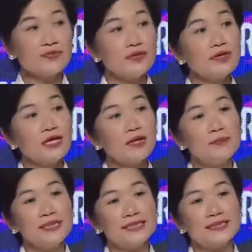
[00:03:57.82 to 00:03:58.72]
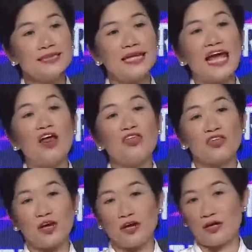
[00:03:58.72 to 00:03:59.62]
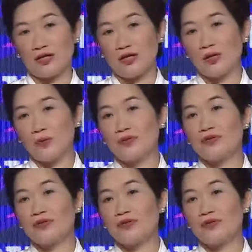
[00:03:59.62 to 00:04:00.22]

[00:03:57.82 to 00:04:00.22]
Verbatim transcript: There are companies in healthcare. We